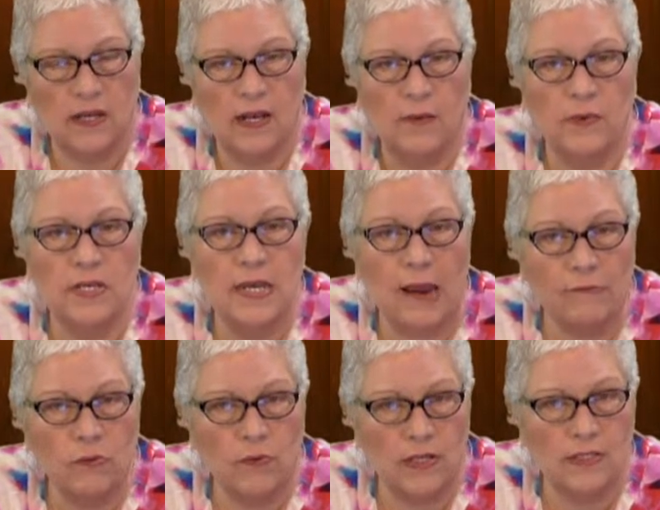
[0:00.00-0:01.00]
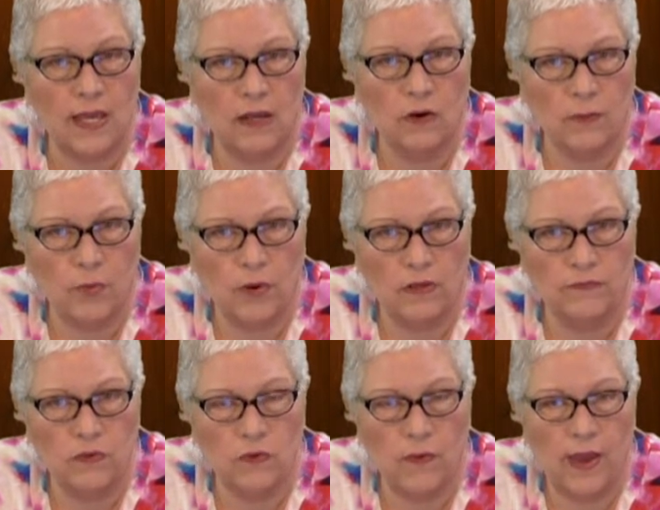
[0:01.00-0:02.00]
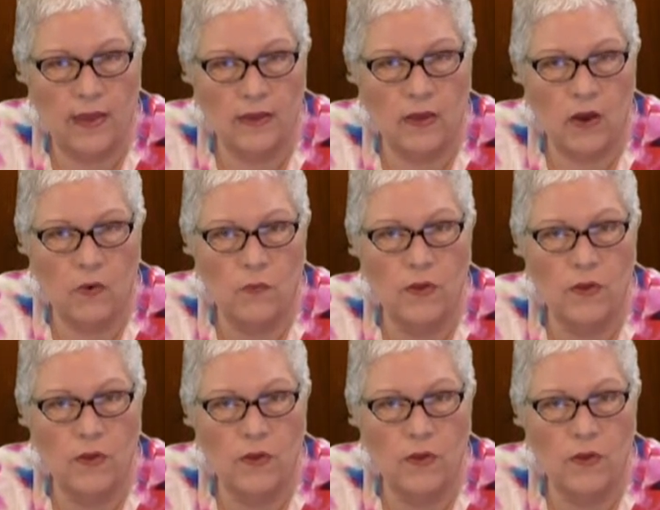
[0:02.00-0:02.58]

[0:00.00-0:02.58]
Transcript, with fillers: And I would never want to take her point of view away and go,